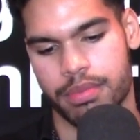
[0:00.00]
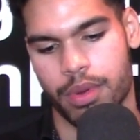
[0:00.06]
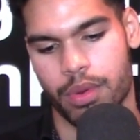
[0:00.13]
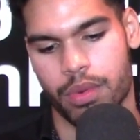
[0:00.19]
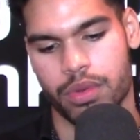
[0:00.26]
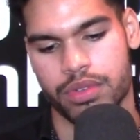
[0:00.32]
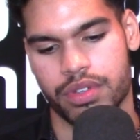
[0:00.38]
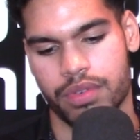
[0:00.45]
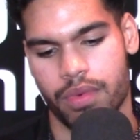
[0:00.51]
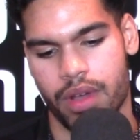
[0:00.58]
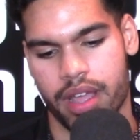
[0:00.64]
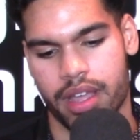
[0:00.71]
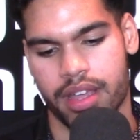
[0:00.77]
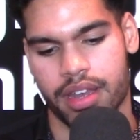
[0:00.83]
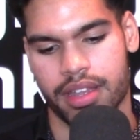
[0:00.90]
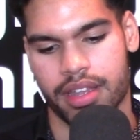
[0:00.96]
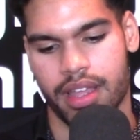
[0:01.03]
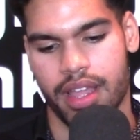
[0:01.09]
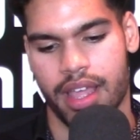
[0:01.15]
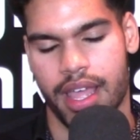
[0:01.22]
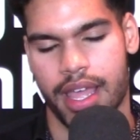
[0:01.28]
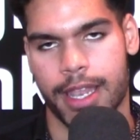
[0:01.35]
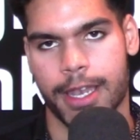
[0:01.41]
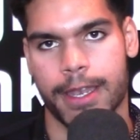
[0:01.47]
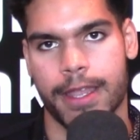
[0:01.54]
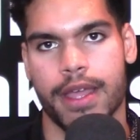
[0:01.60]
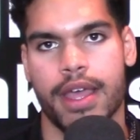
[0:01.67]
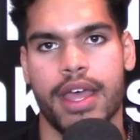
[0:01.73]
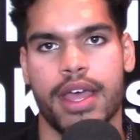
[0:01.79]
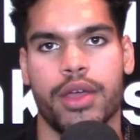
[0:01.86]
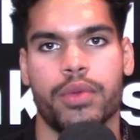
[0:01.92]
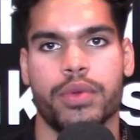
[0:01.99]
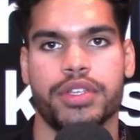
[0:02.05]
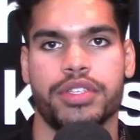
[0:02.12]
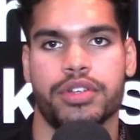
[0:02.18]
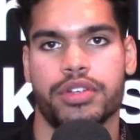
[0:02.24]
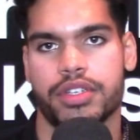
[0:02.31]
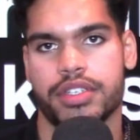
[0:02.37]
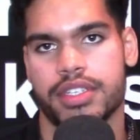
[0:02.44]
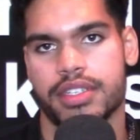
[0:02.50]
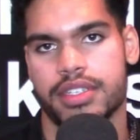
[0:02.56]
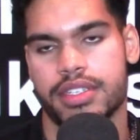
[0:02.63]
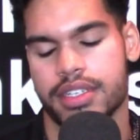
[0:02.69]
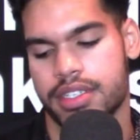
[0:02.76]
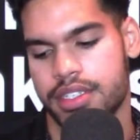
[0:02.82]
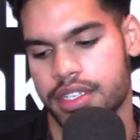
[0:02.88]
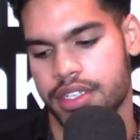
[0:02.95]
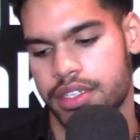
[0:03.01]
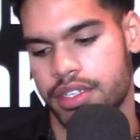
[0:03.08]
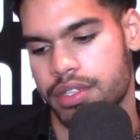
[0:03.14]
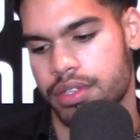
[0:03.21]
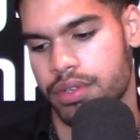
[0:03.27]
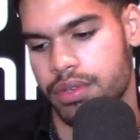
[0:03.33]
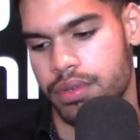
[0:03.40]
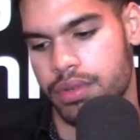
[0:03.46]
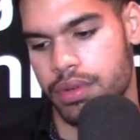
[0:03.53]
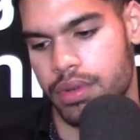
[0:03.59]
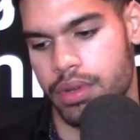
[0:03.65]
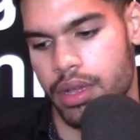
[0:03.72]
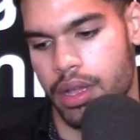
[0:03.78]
But Rosenzweig and, researchers in 62